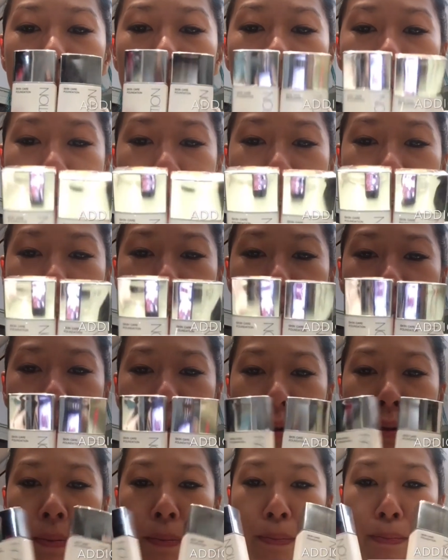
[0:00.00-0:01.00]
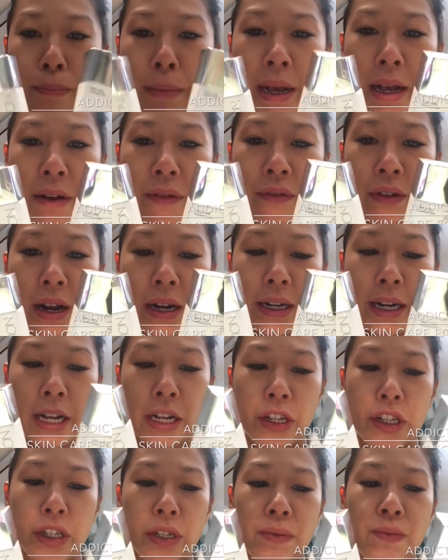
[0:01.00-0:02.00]
Addiction makeup
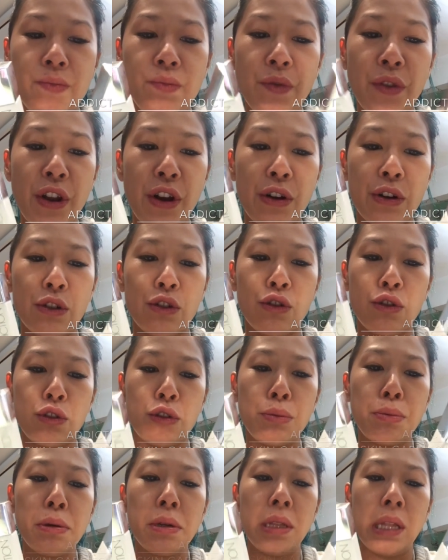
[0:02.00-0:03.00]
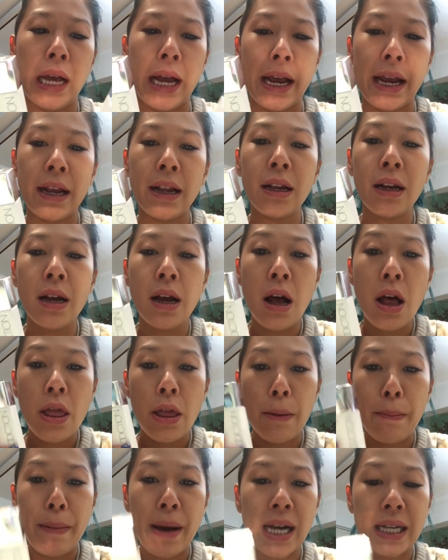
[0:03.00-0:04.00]
foundation. They're super light.
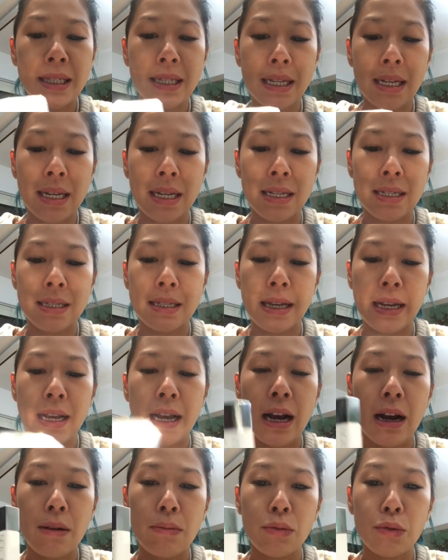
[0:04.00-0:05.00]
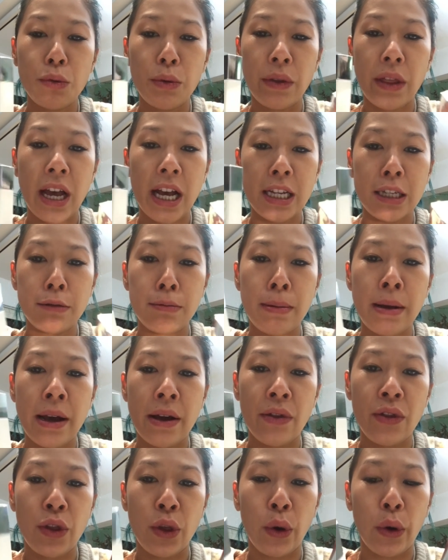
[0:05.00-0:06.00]
The best thing is they come with
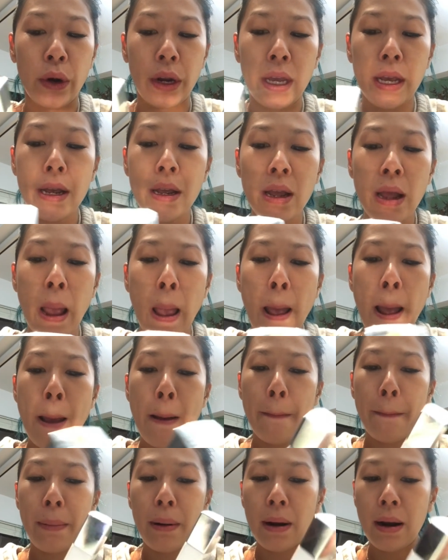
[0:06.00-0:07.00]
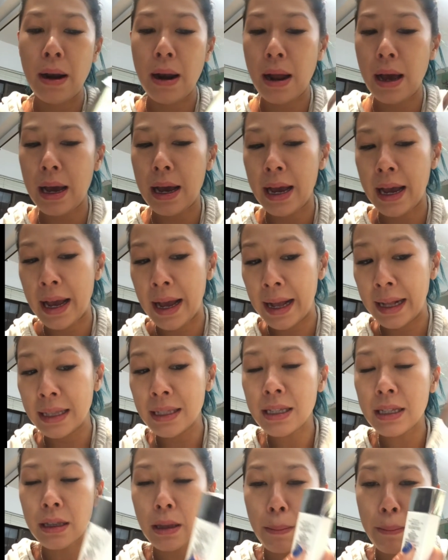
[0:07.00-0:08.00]
SPF 30
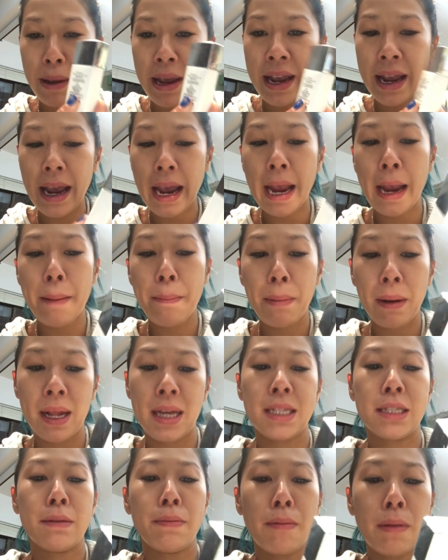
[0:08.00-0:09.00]
and the PA++.